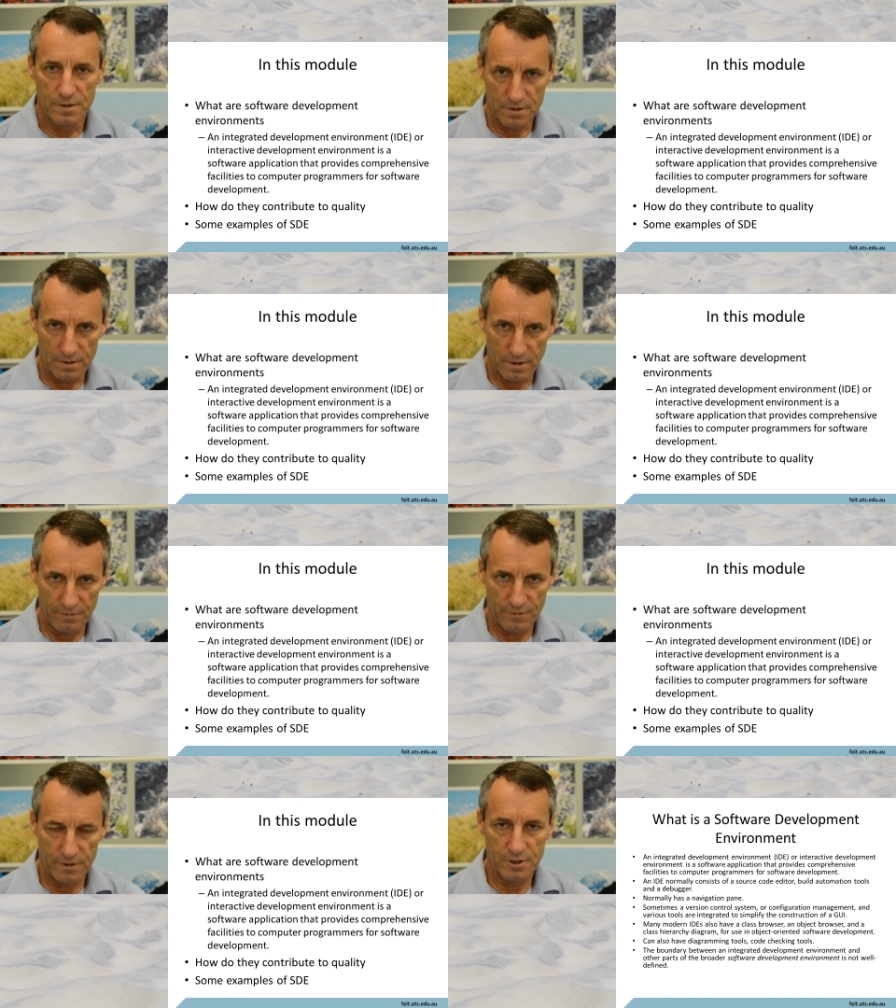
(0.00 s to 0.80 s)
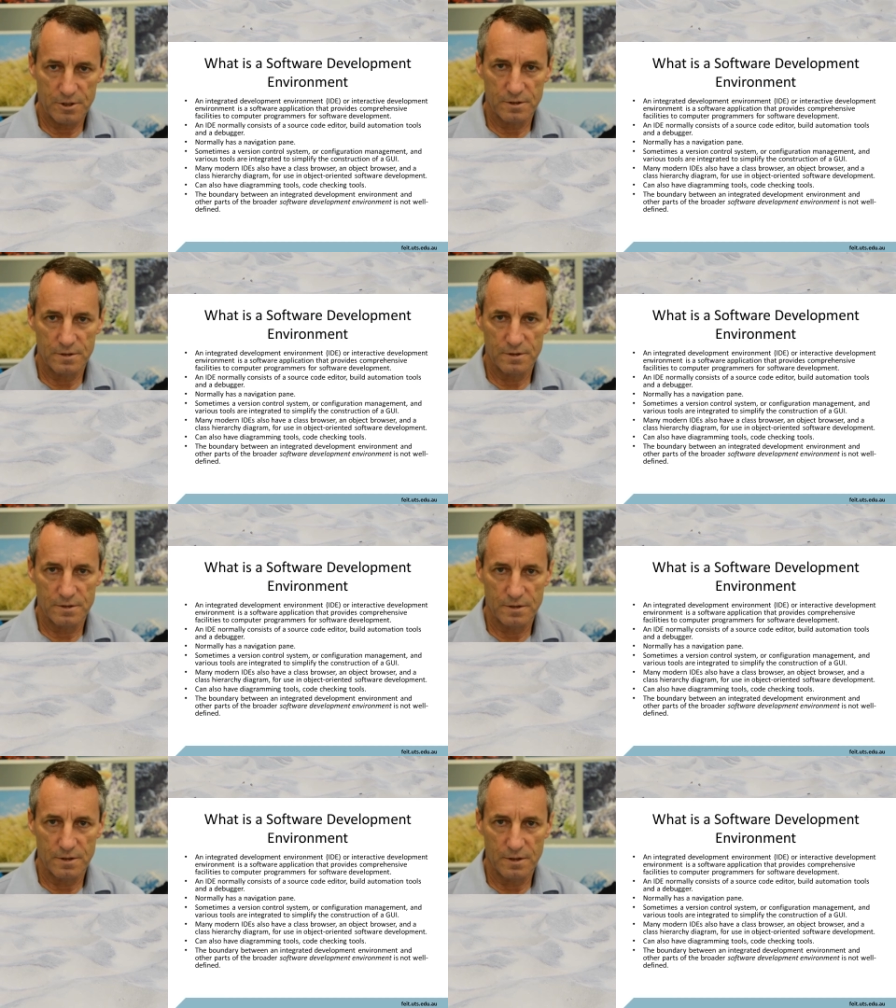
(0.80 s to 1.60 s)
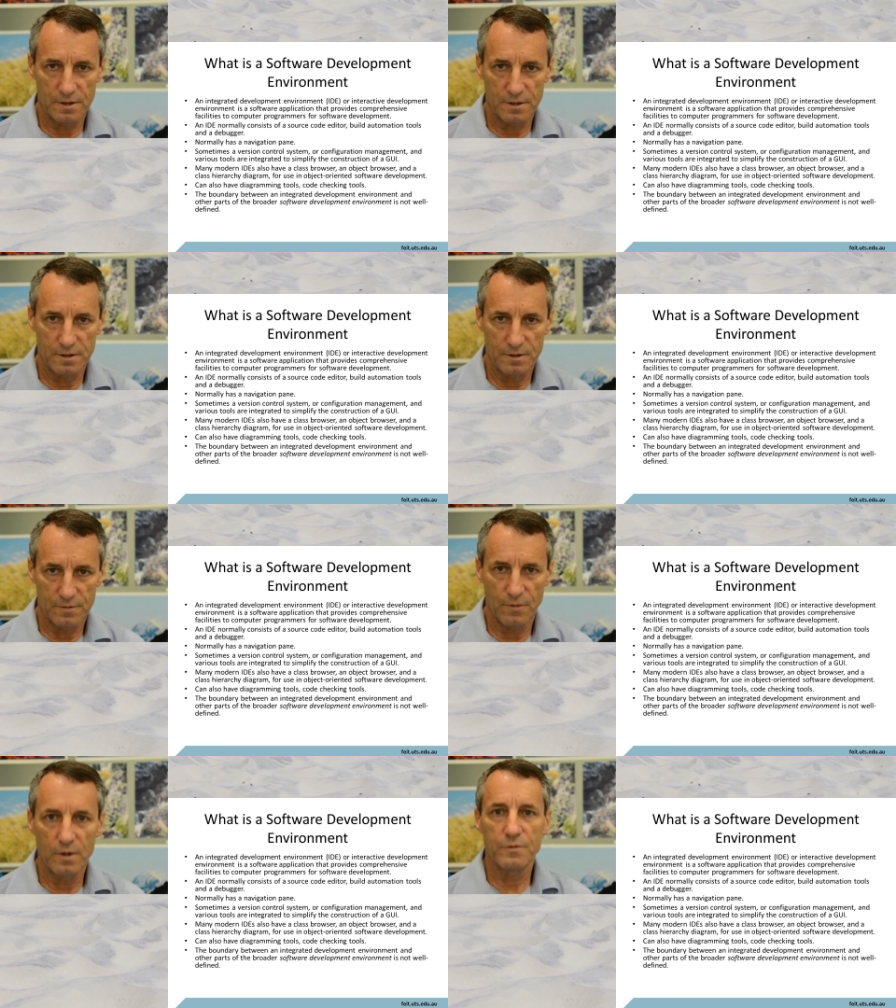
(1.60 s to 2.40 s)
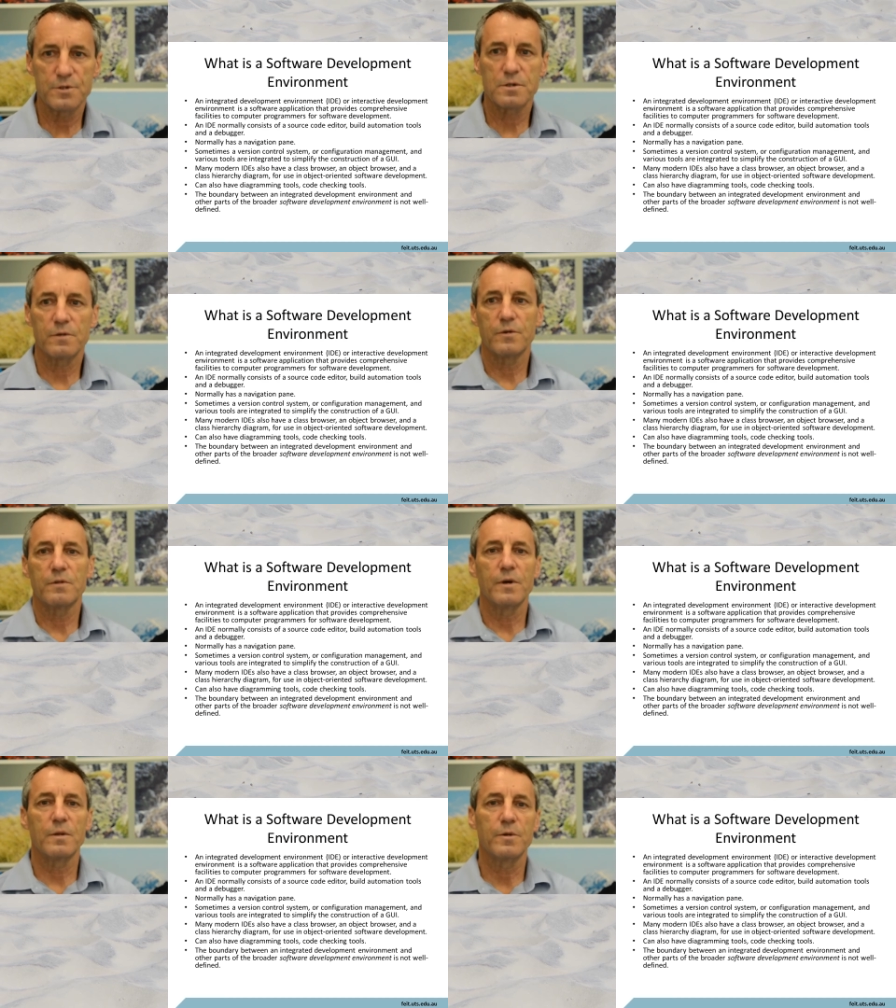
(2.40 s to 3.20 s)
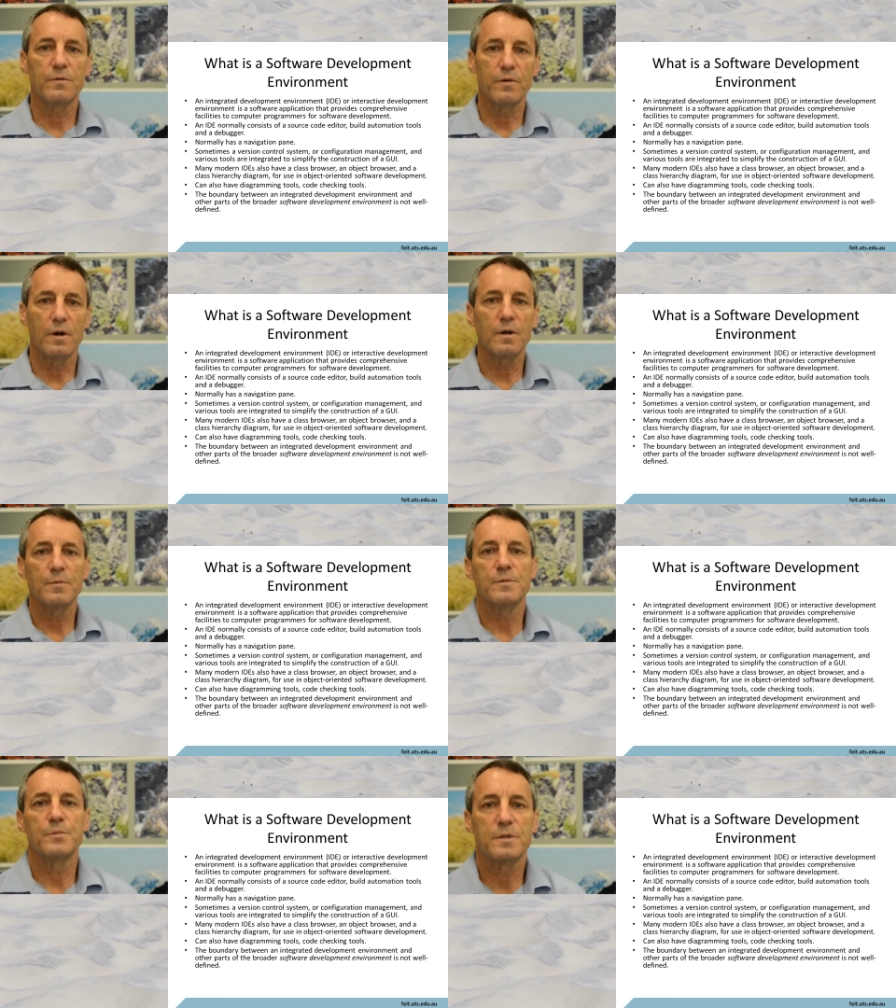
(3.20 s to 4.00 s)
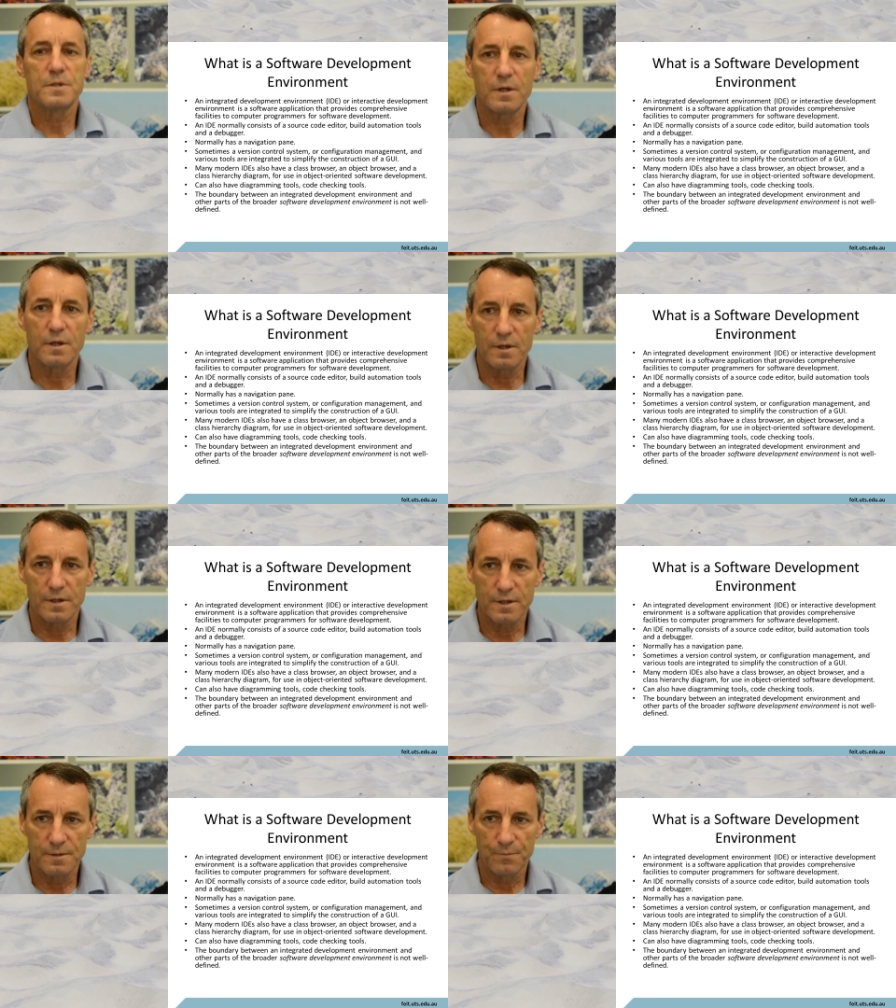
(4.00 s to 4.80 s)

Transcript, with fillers: So the definition uh, of a software development environment particularly